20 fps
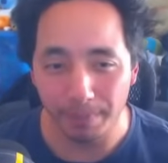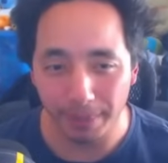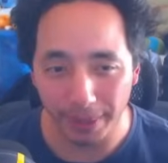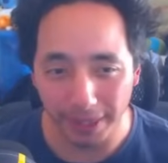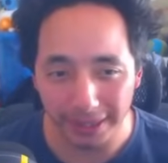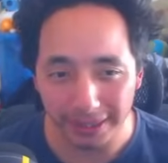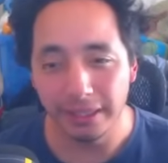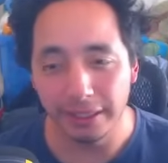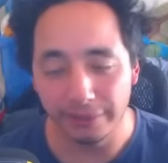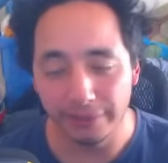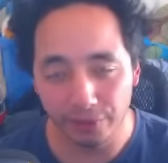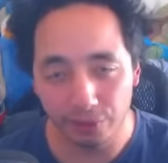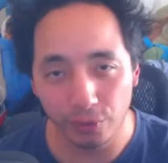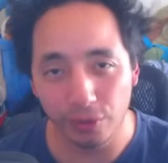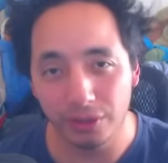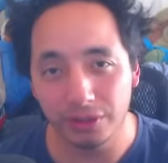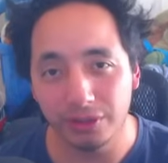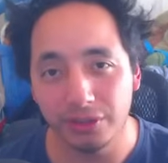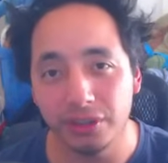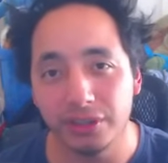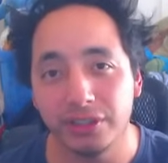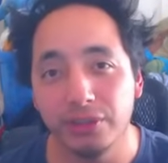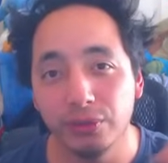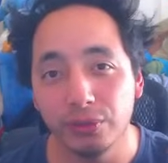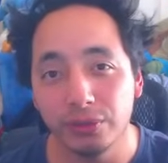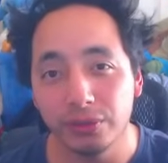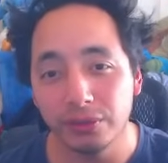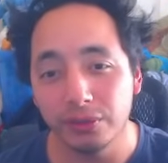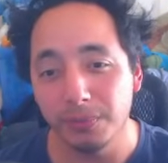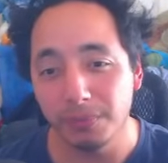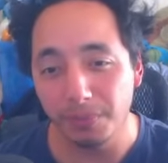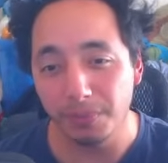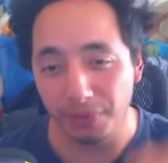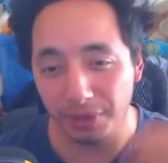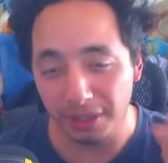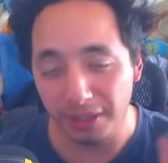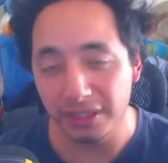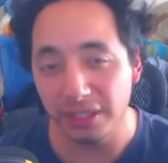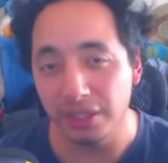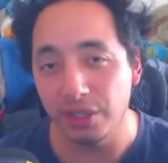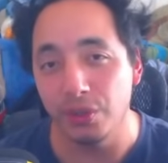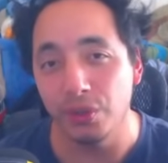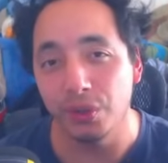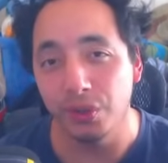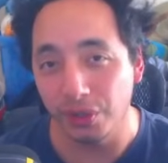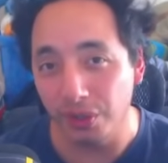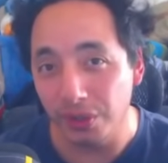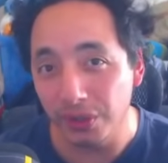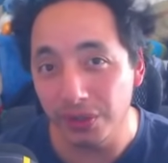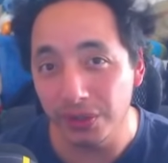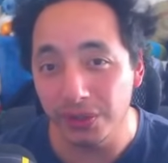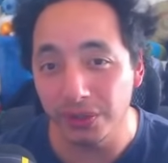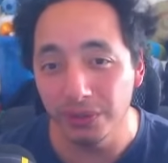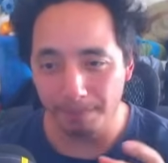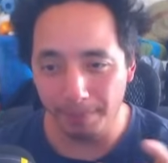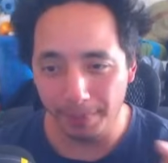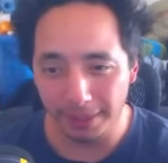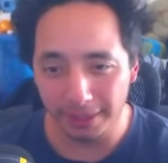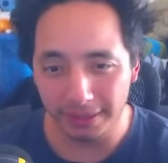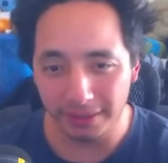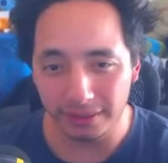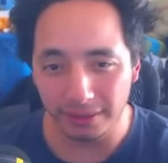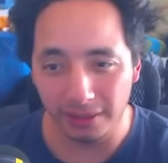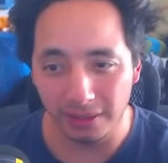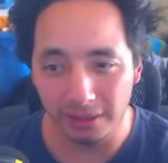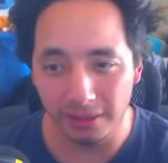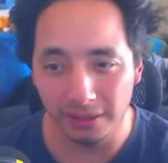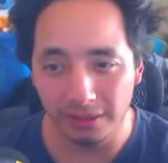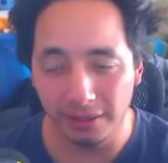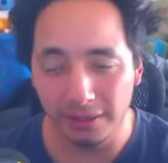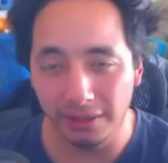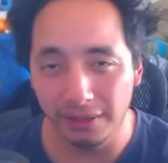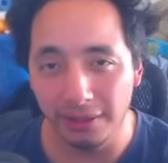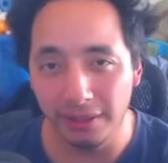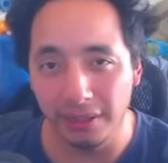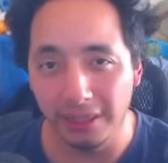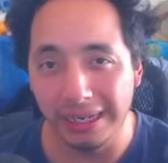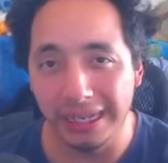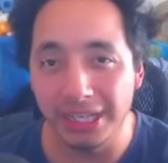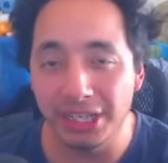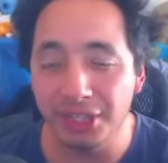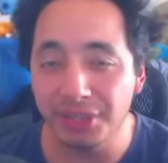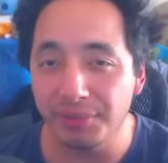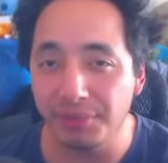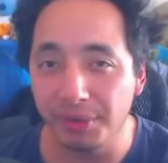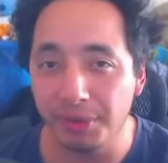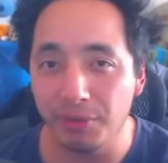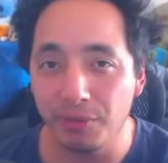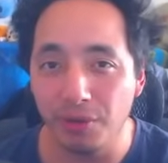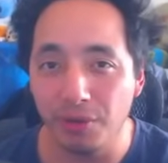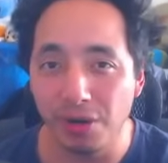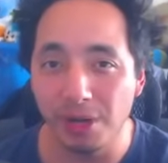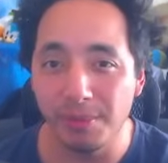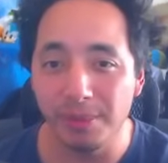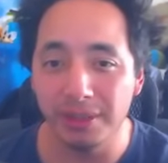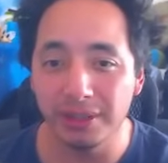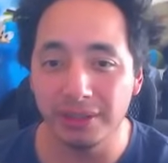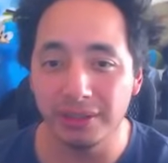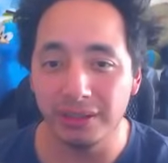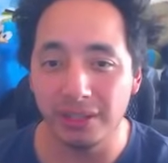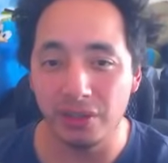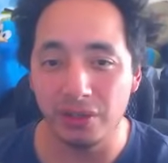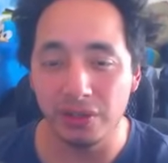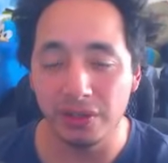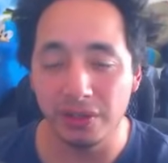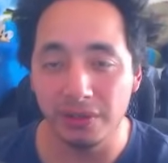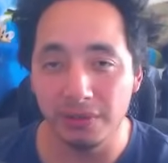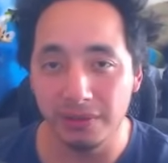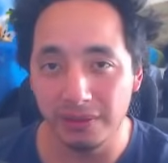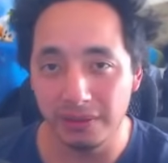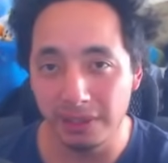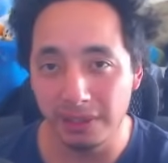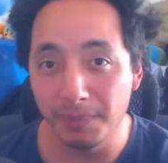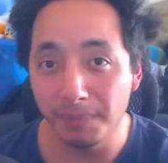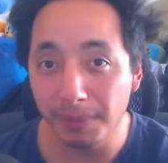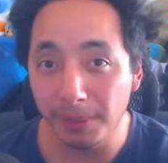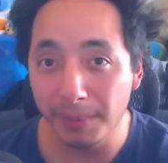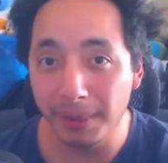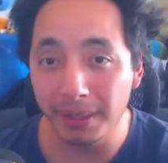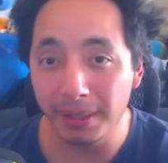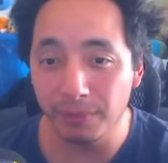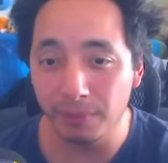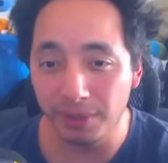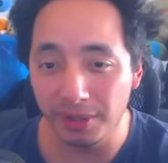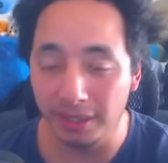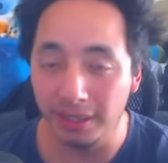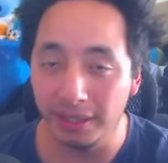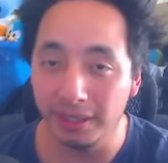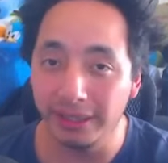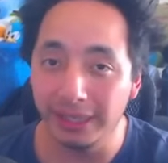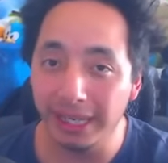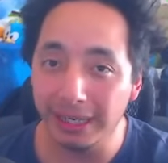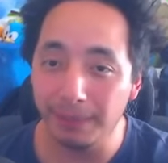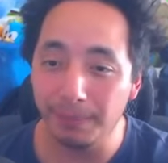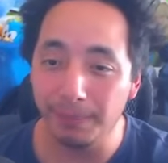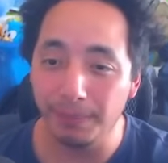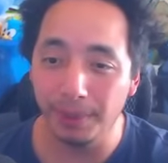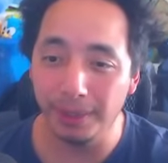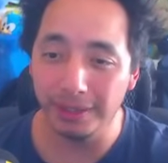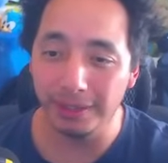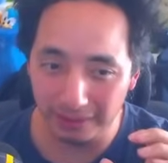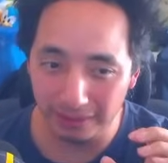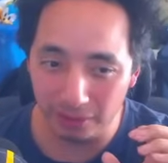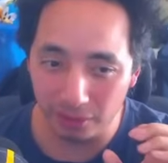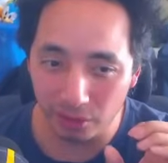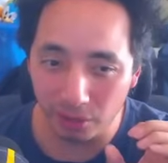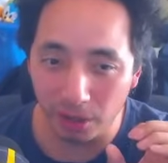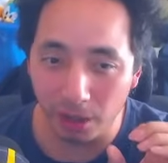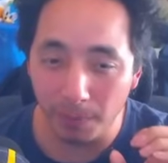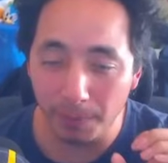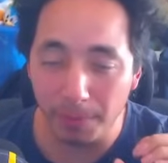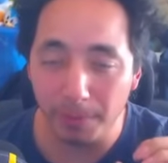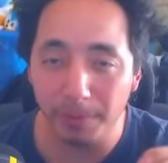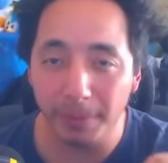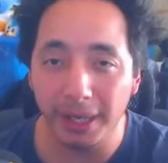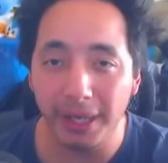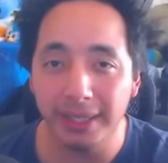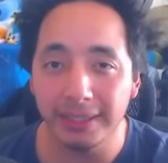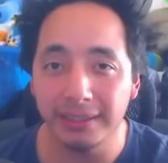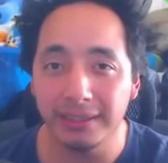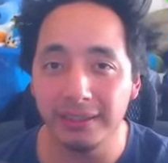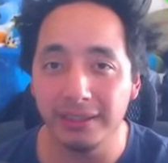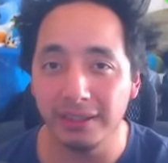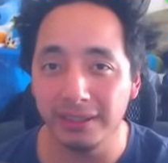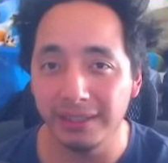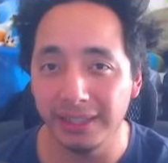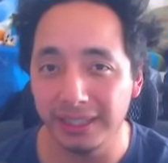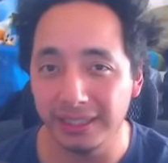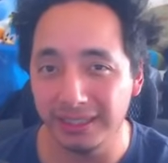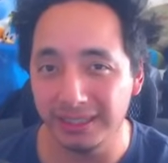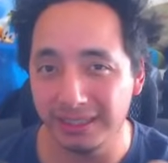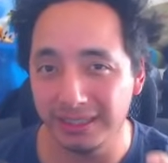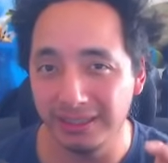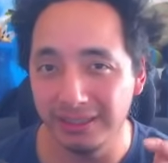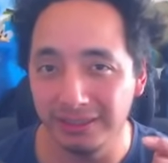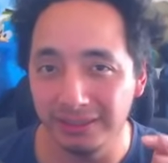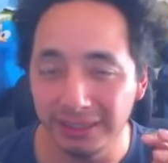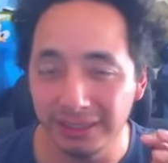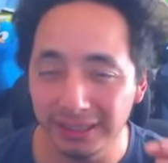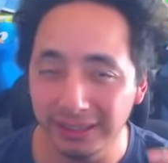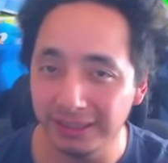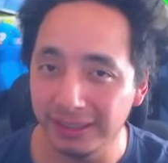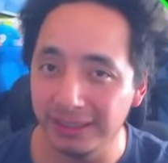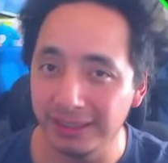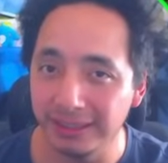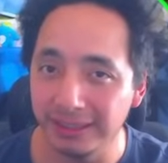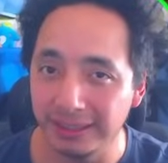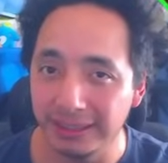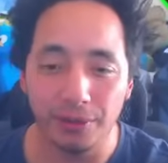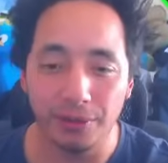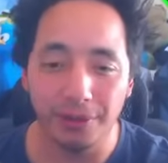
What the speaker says: But of course, there's still some things that you could do based on the engine requirements that you can implement within the deck, but you're compromising the deck's consistency.